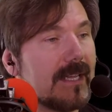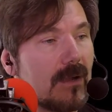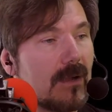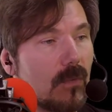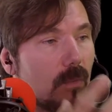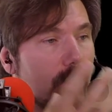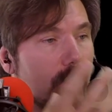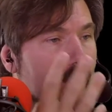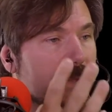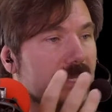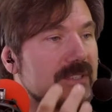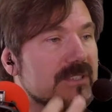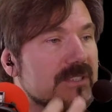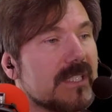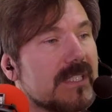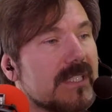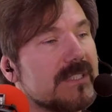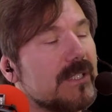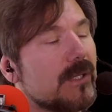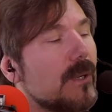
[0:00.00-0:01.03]
wear this
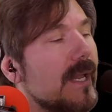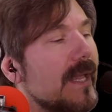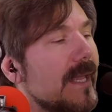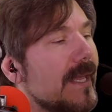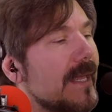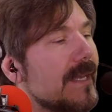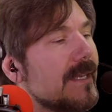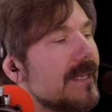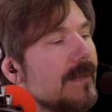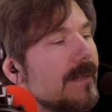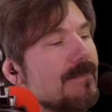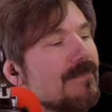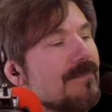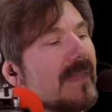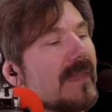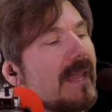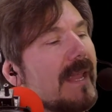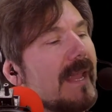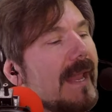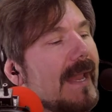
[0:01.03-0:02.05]
on your head,
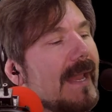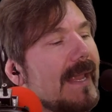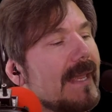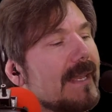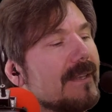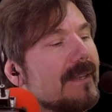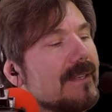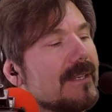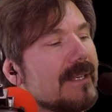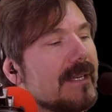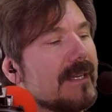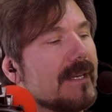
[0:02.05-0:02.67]
and